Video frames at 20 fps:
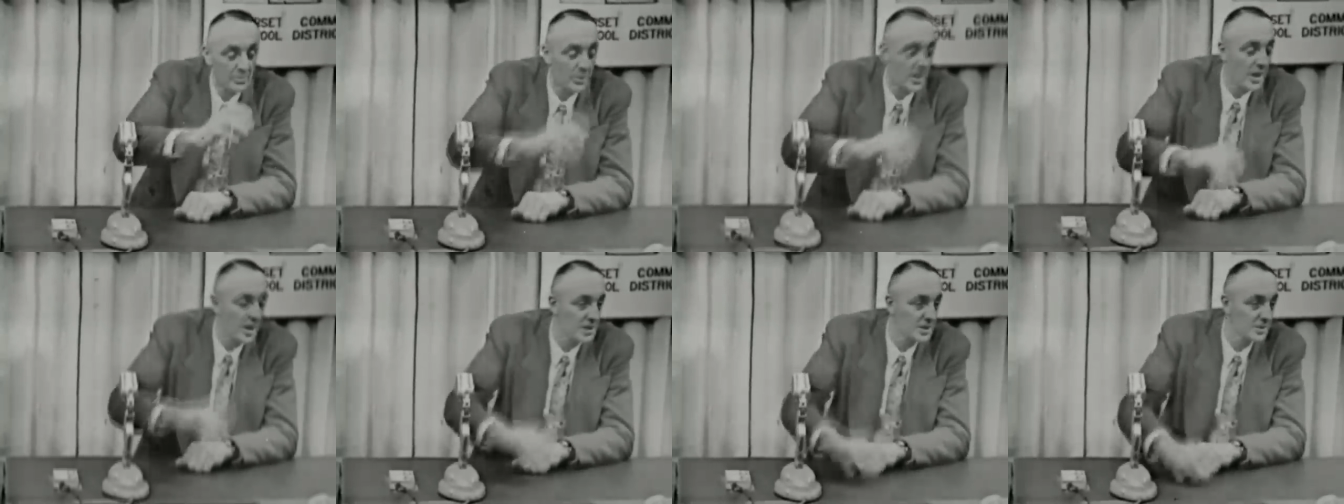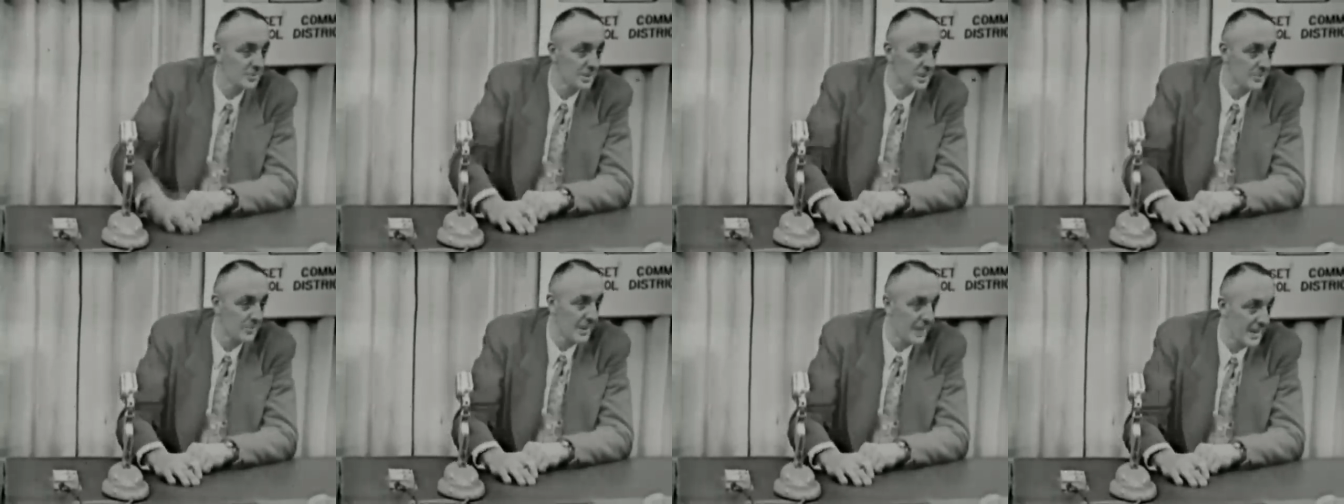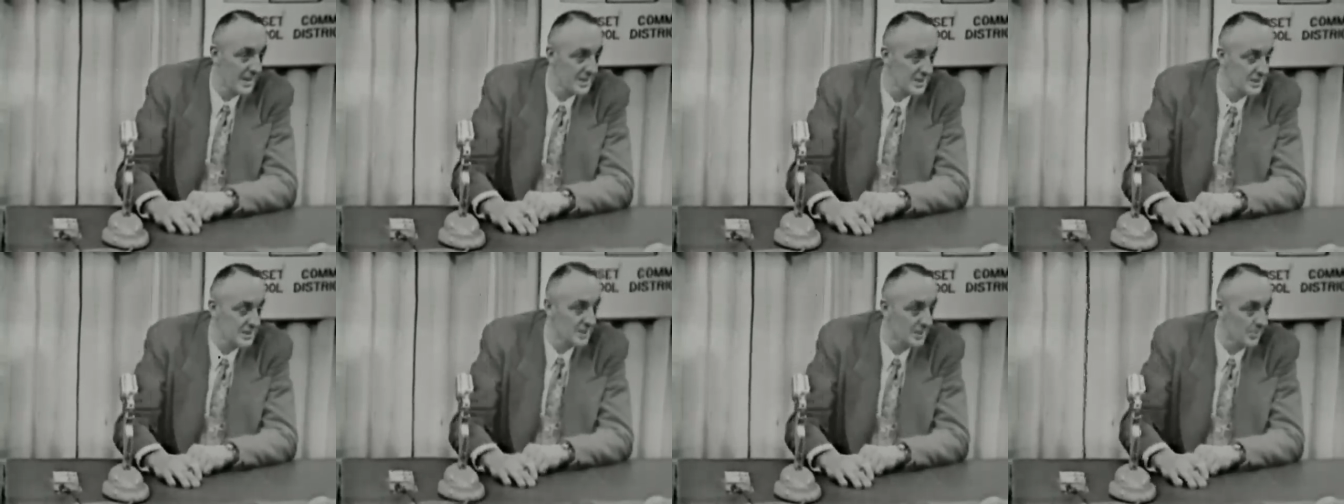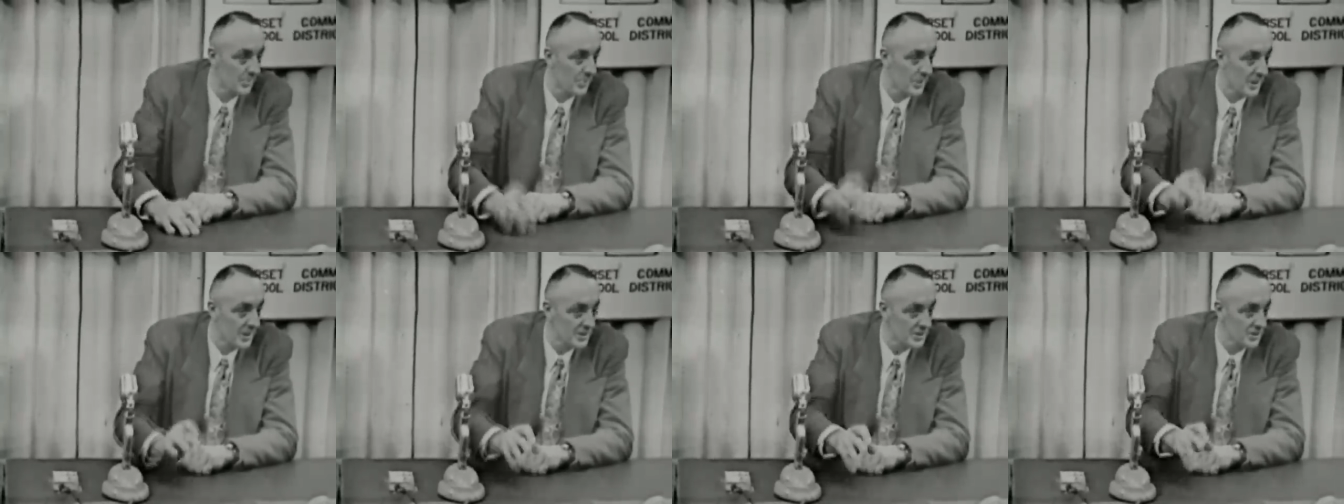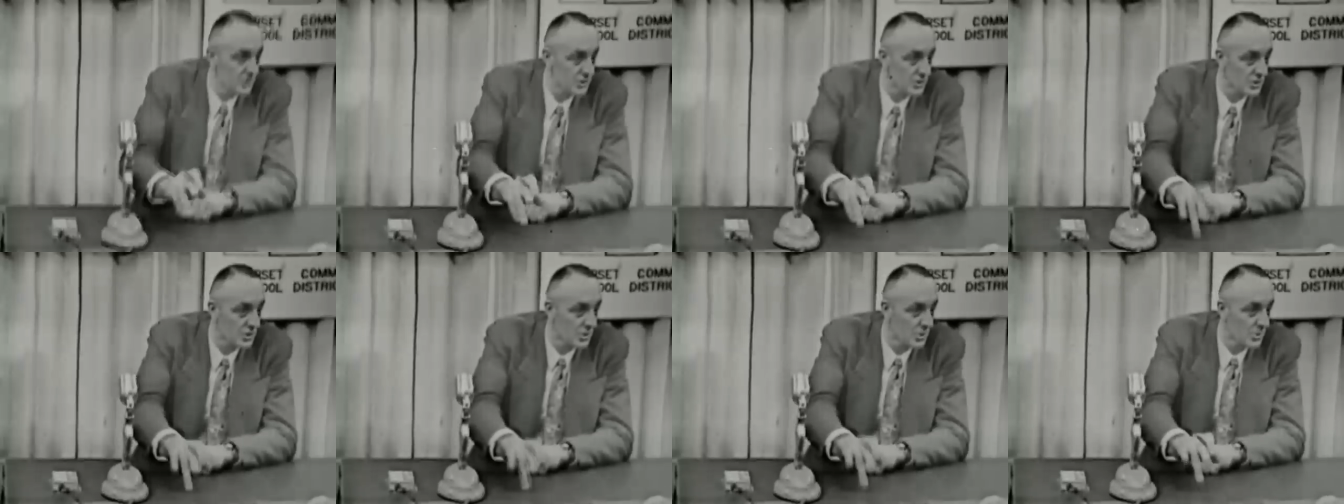possibly past the
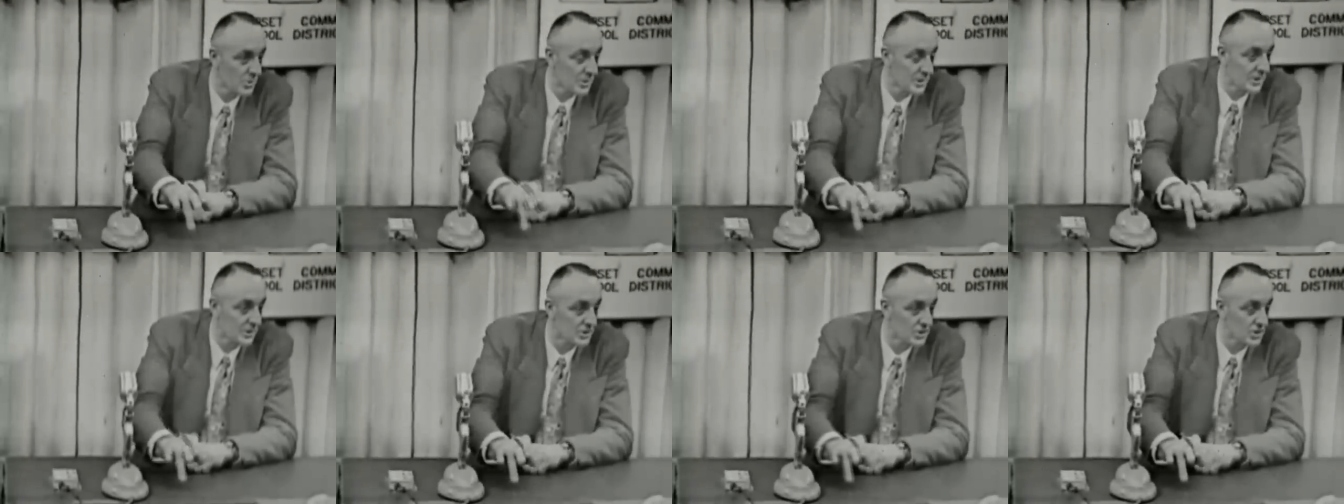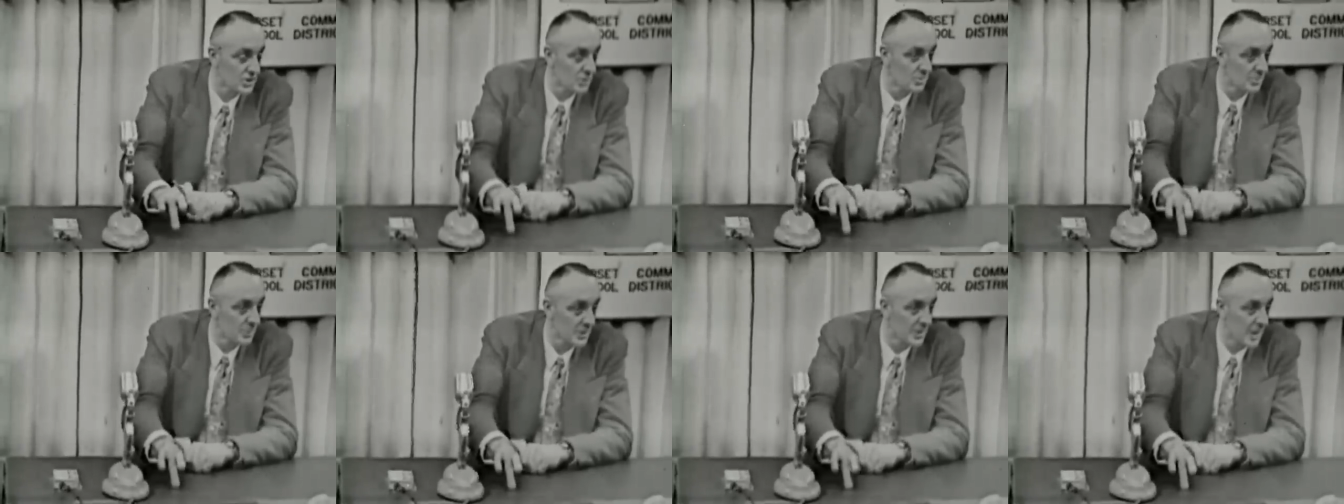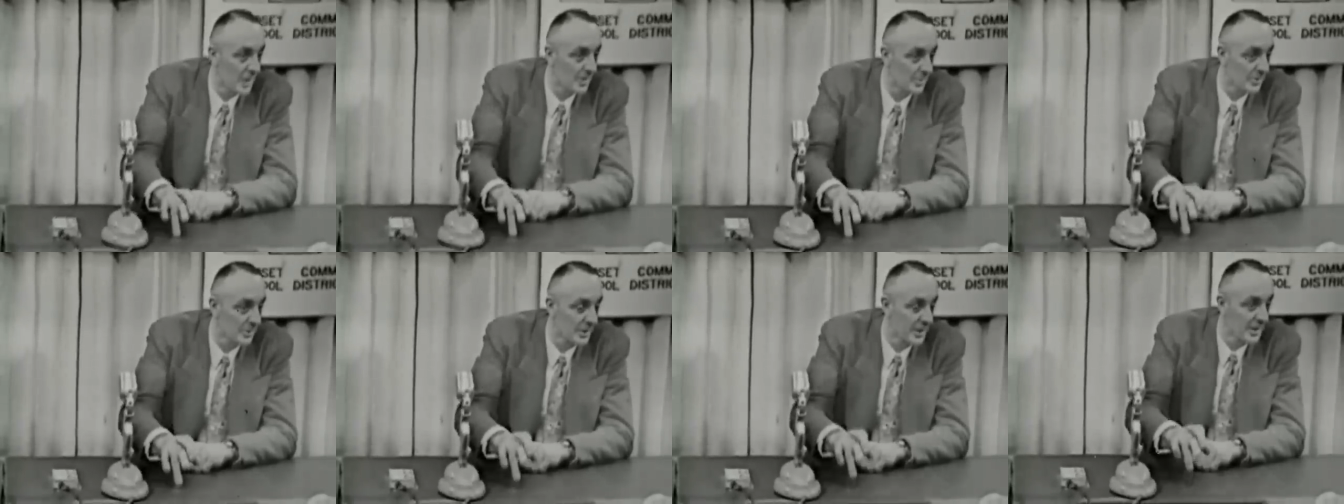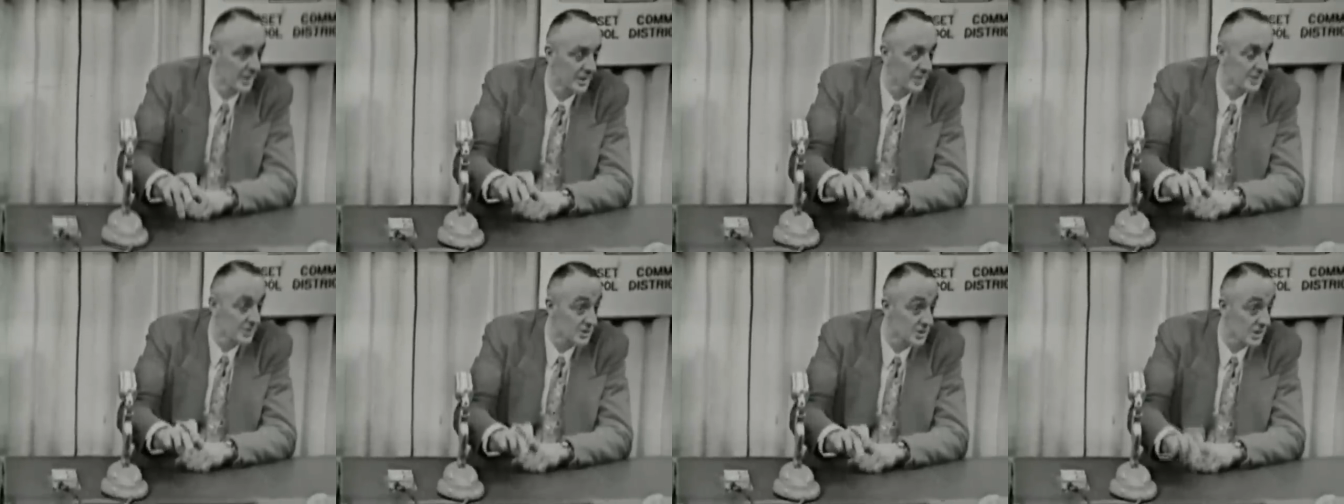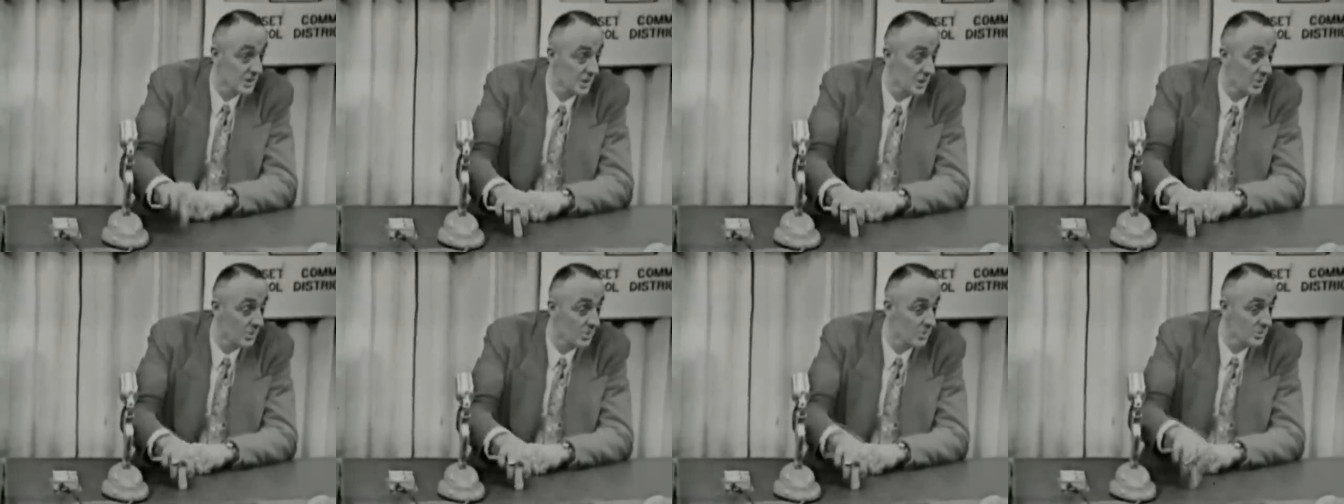present school that should be operating is
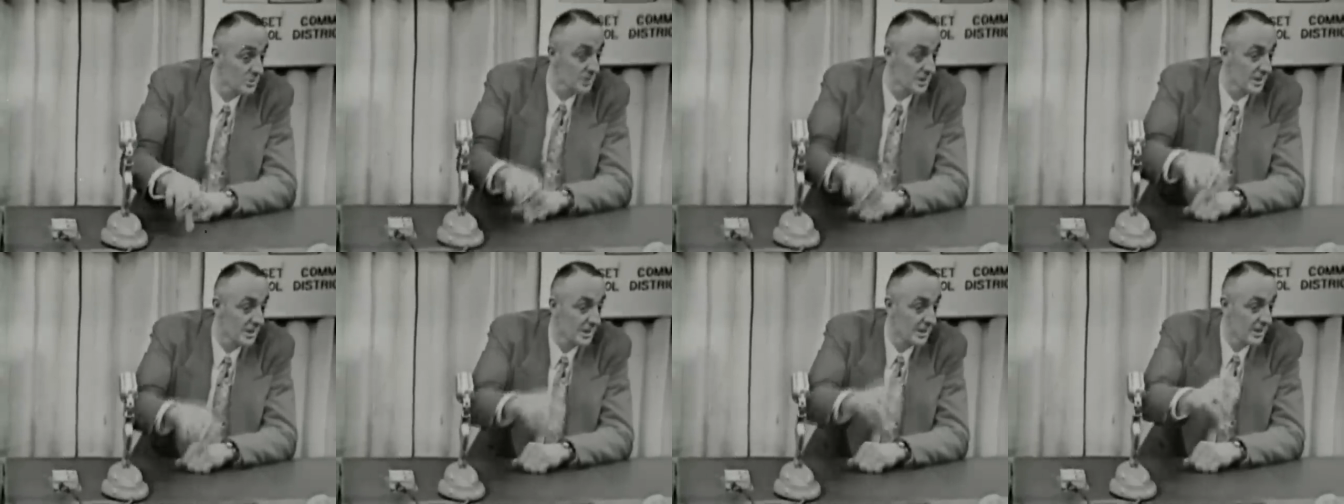closed